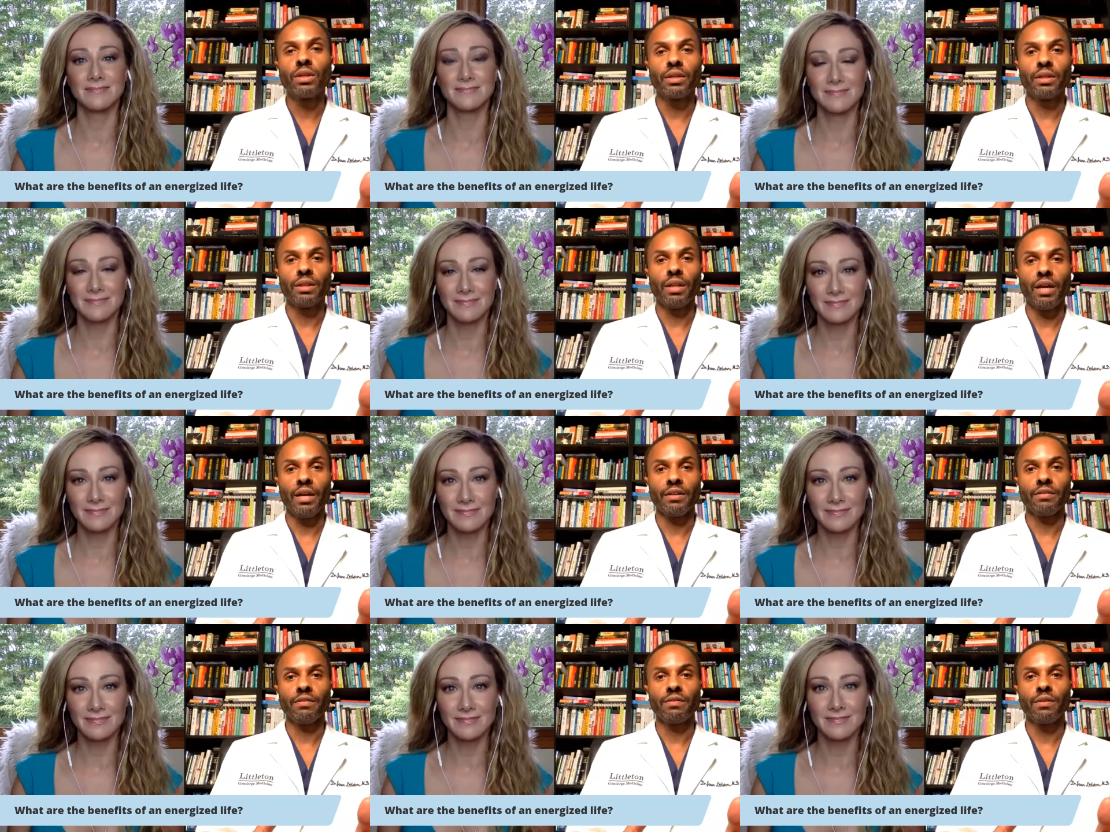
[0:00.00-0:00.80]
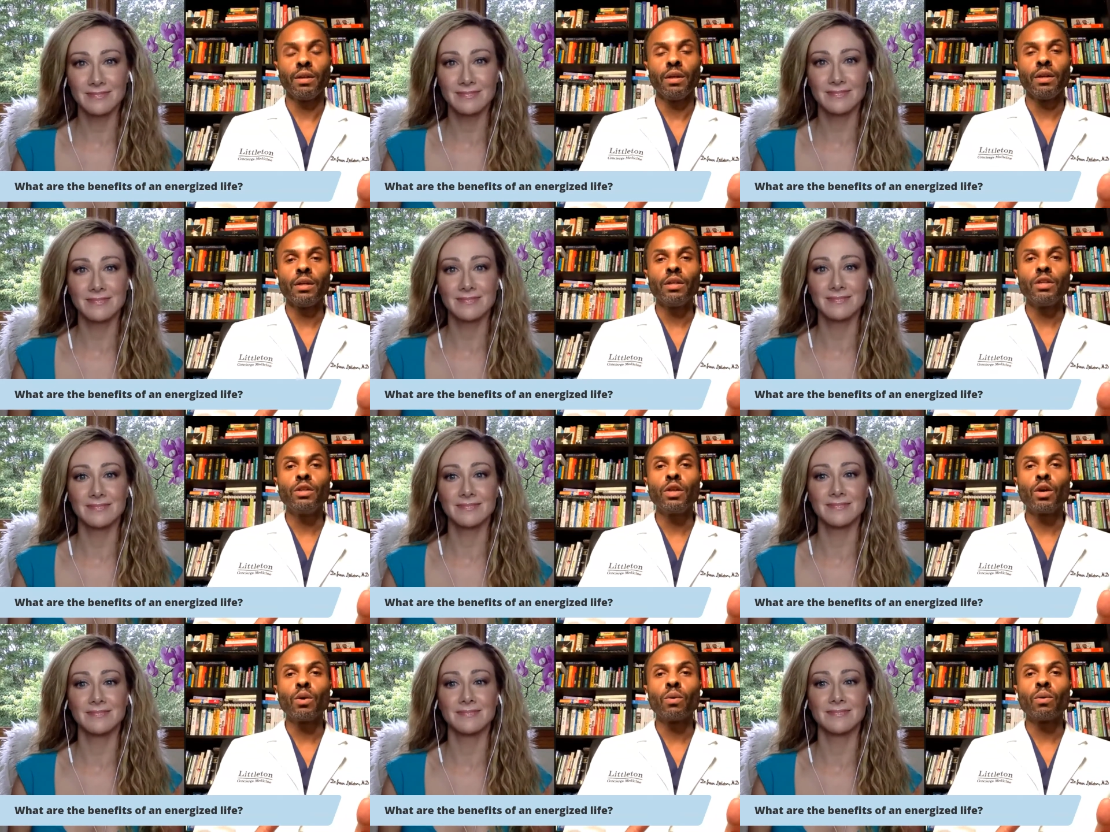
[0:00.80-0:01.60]
Speaker 1: done in life,
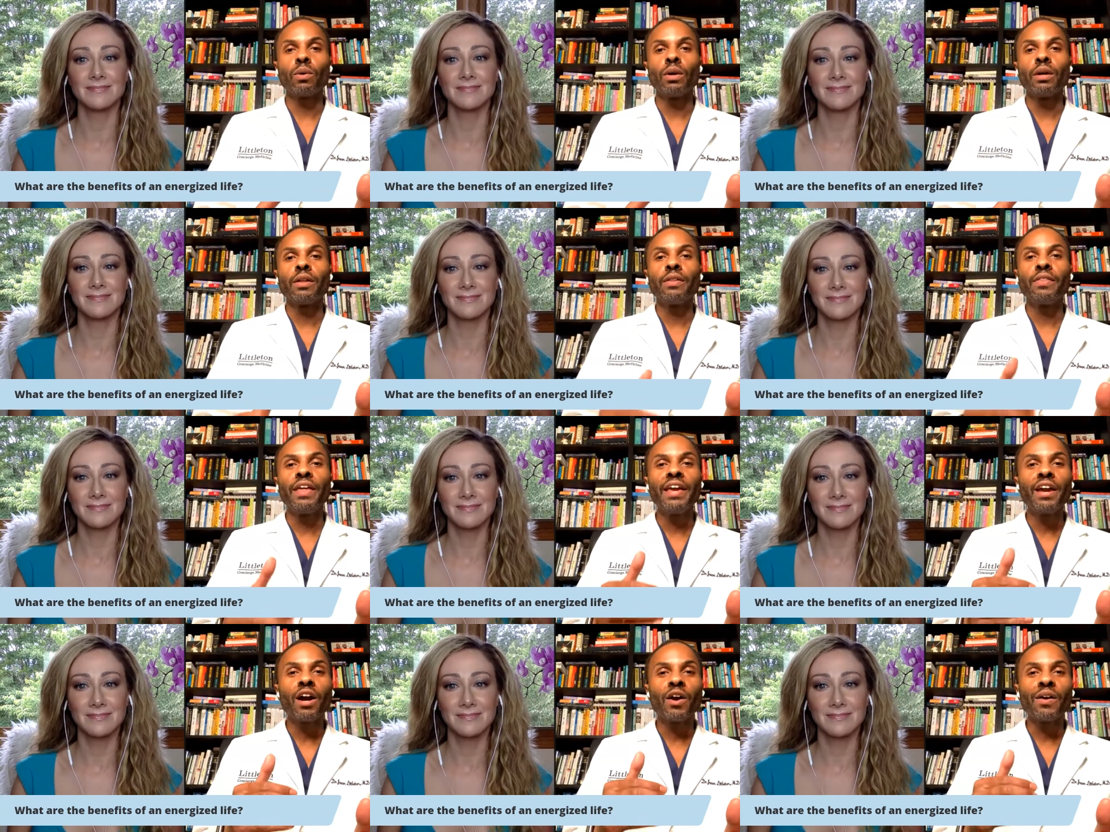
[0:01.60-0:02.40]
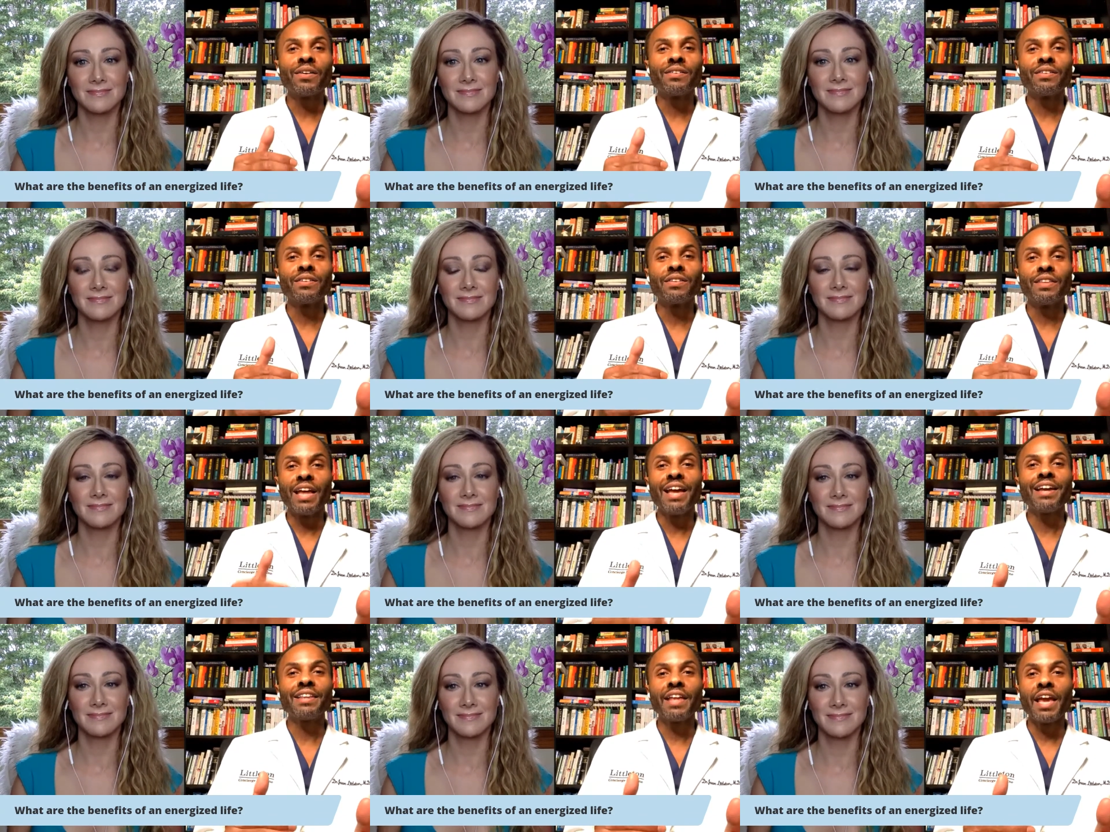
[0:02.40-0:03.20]
you know, they are
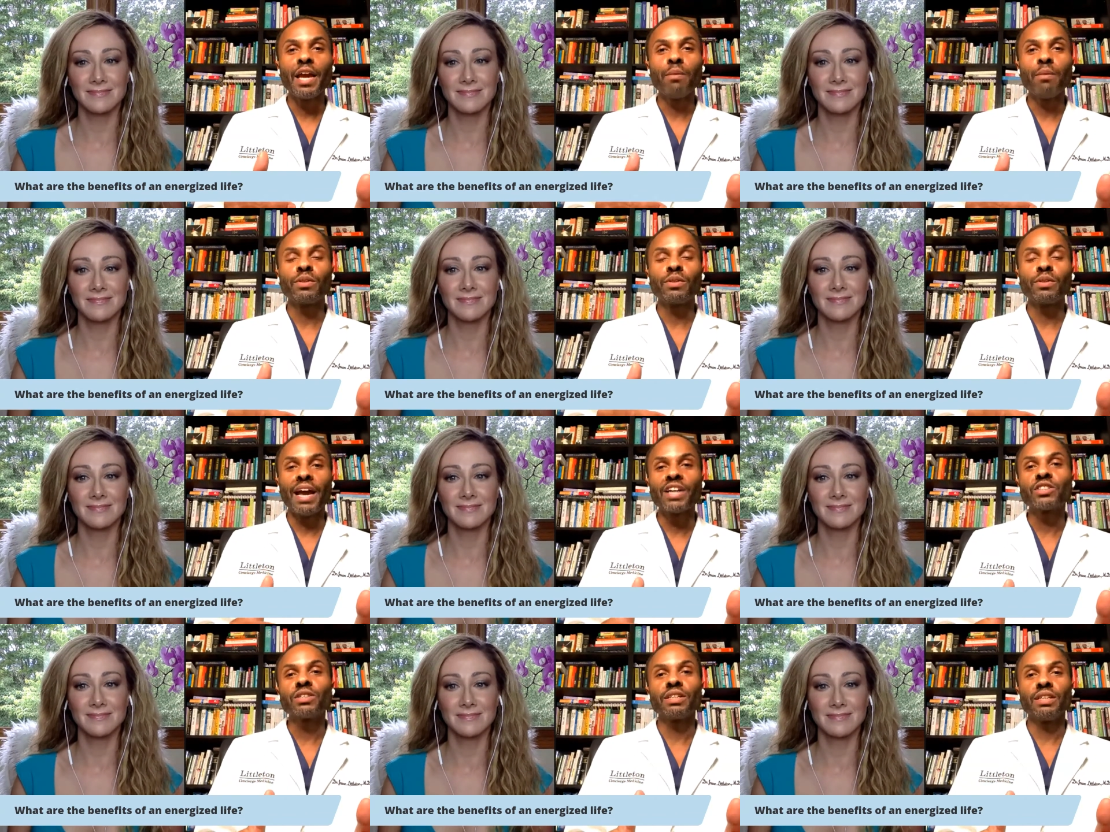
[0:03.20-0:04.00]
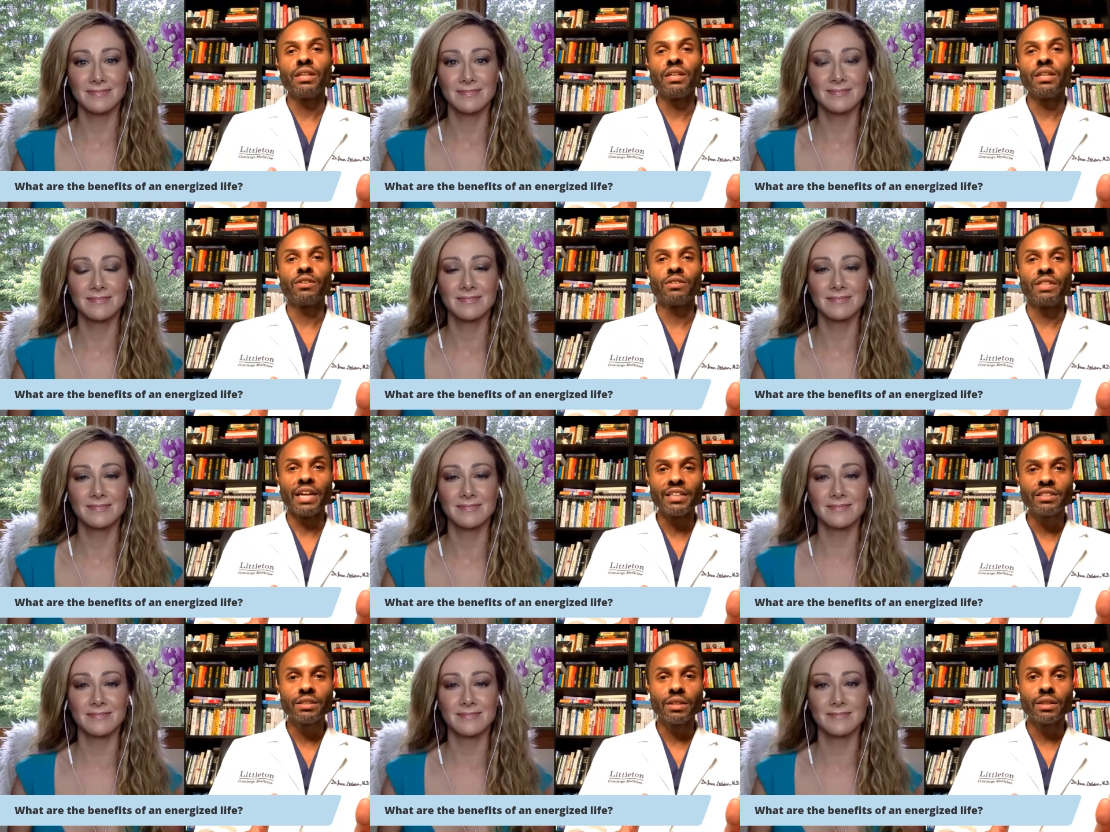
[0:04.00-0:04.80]
then able to actually live their
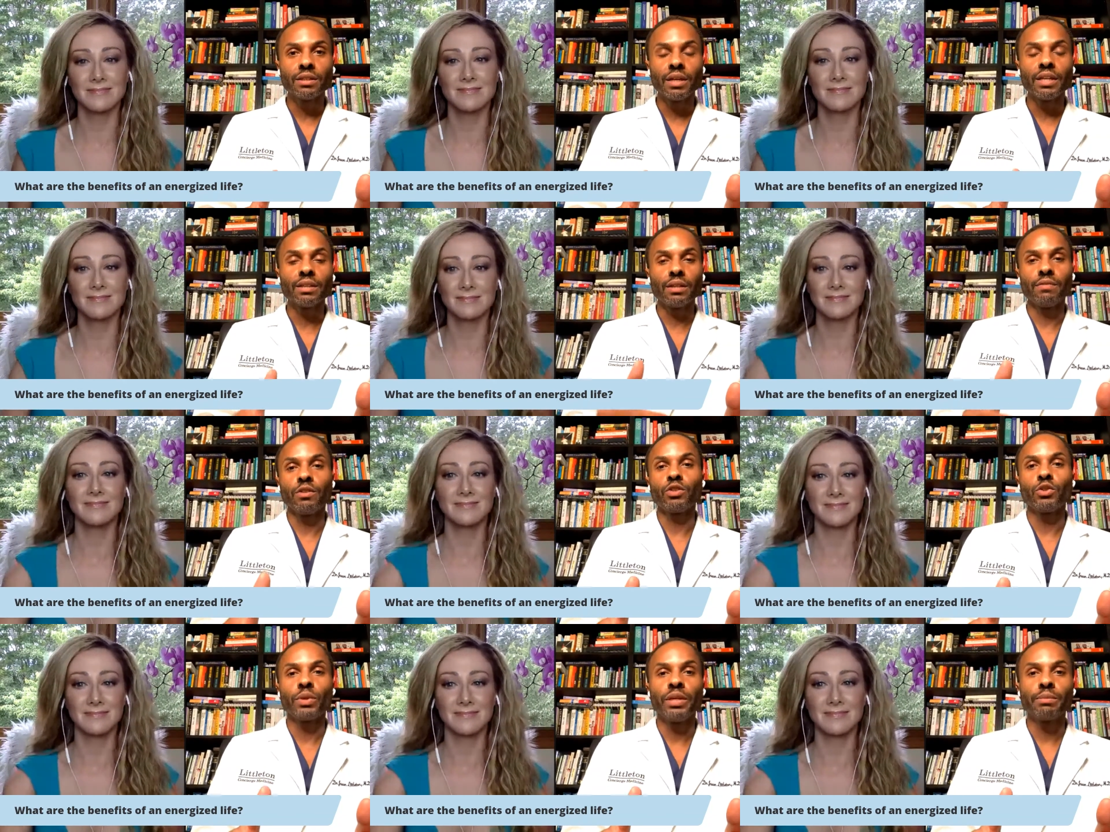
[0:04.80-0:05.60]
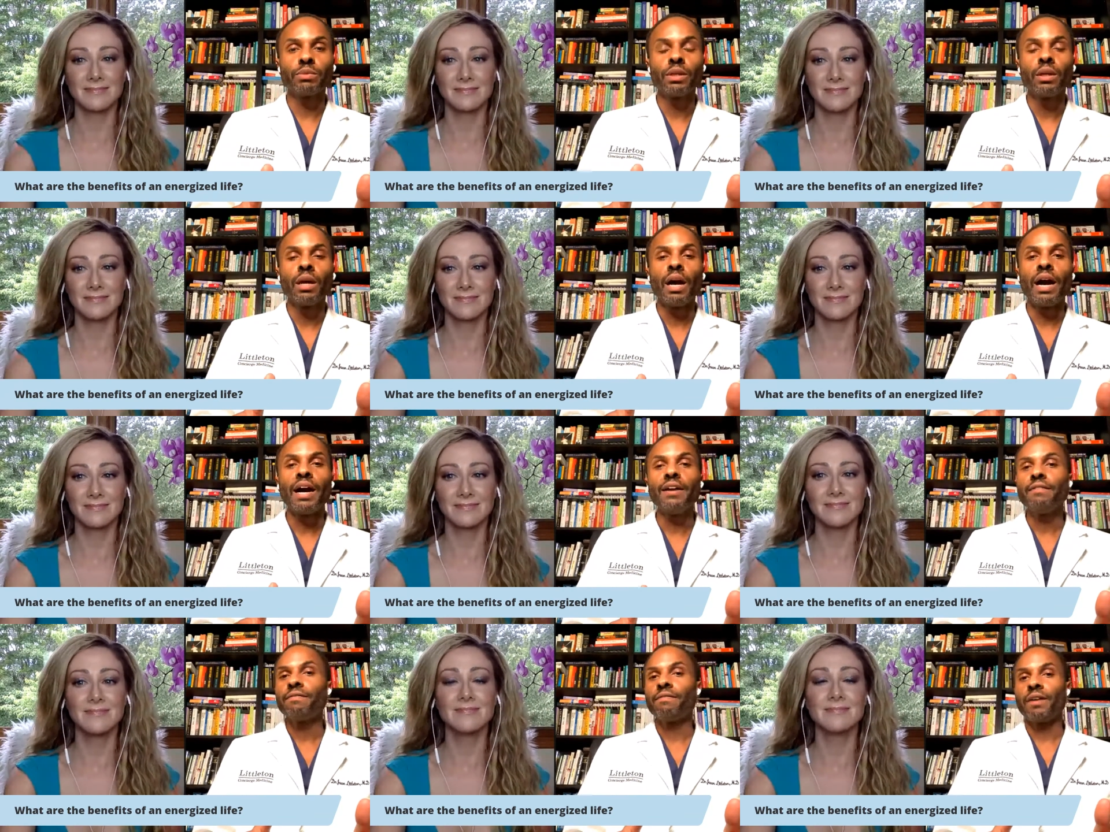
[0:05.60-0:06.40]
destiny and live their dreams.
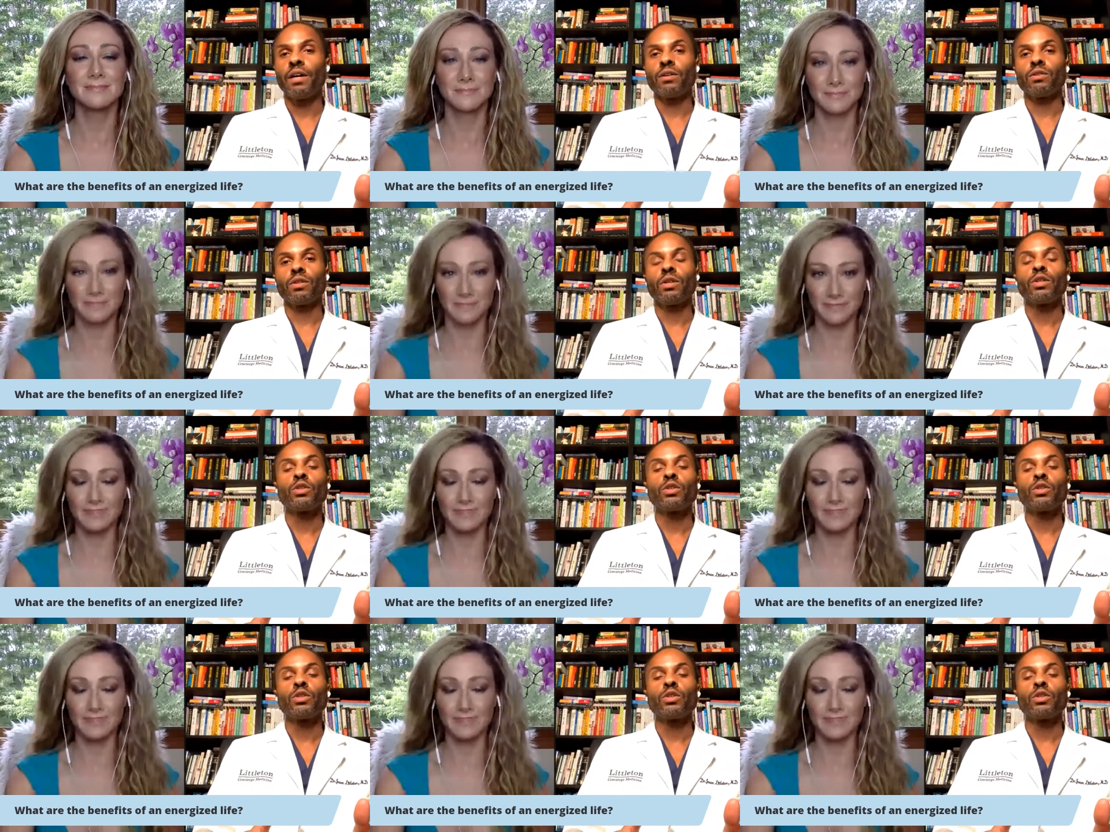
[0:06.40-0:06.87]
I have found